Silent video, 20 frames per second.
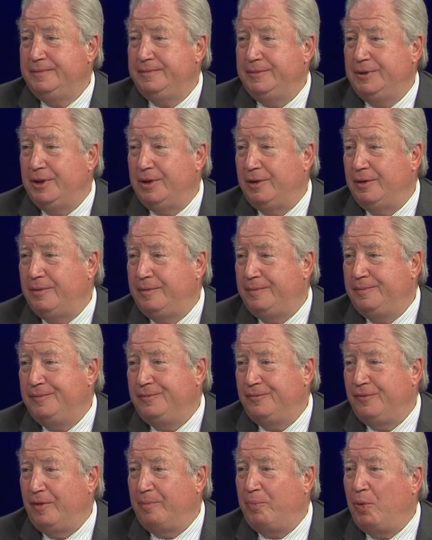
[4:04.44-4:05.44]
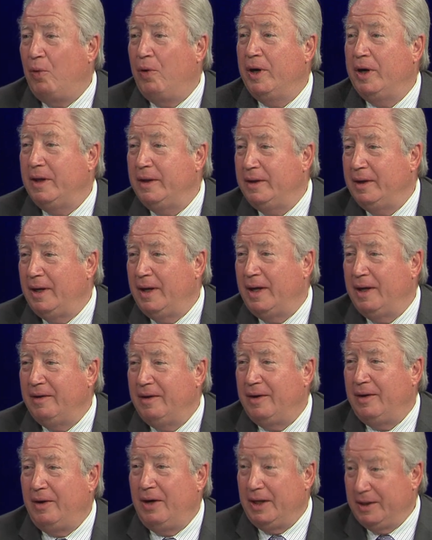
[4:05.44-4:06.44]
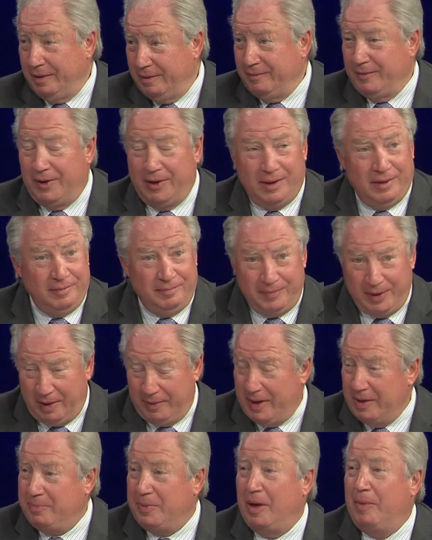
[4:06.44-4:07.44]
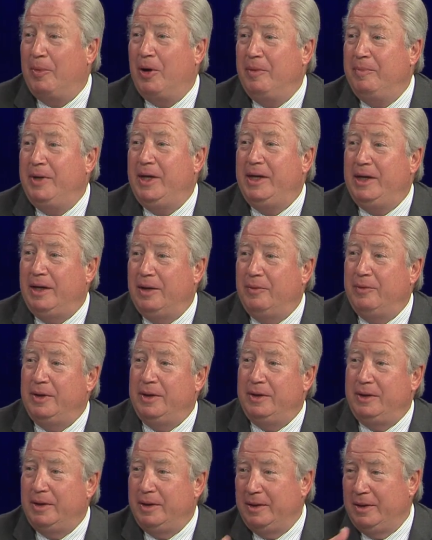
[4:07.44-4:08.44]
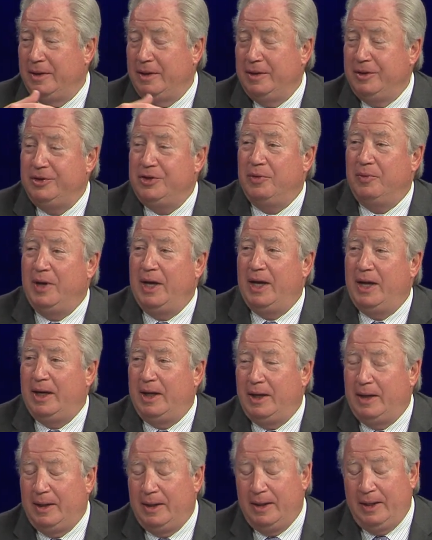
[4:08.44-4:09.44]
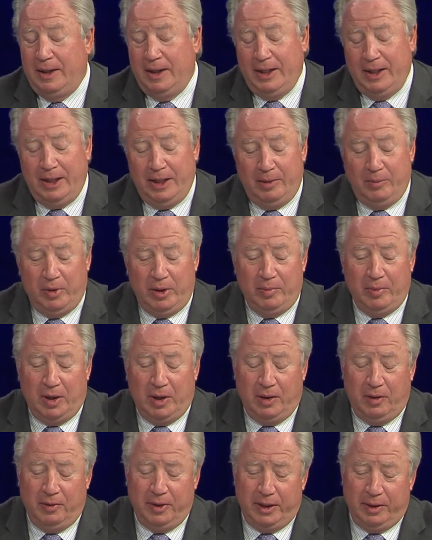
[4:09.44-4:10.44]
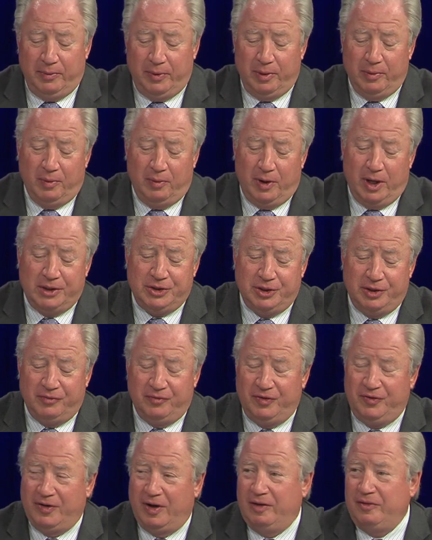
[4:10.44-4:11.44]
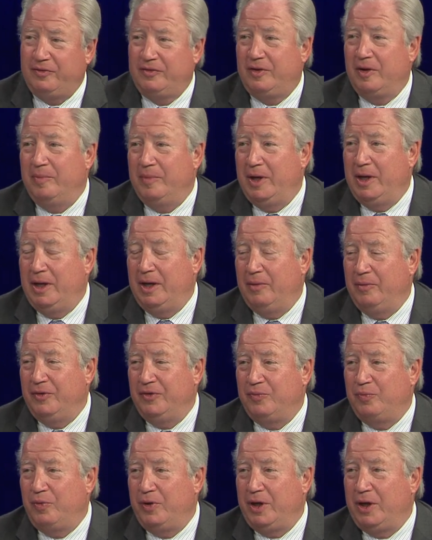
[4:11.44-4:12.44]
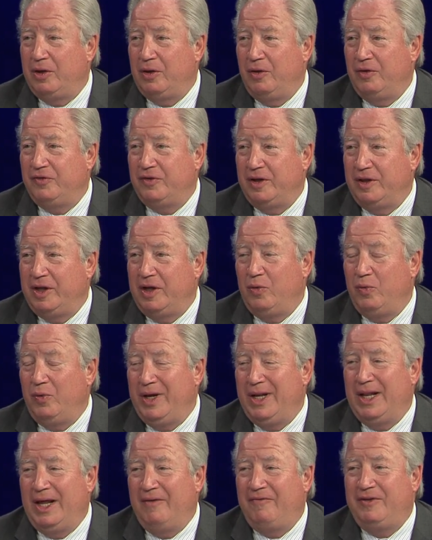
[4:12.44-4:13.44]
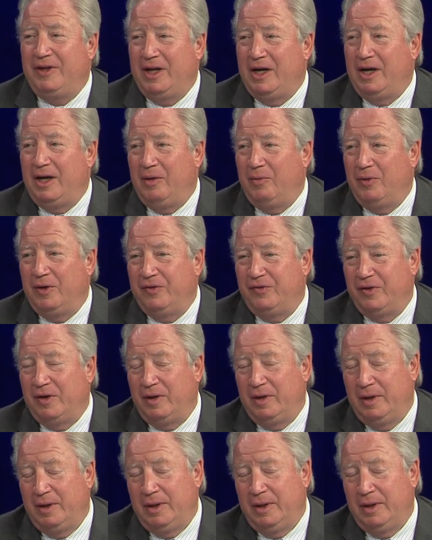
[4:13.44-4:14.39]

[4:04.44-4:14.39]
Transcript: know, reporting the, uh, on, on at Belmont Media with yeah. Joanna and Anne Marie Mahoney. We were watching the results come in, and it was pretty close. I think we left it, and it was a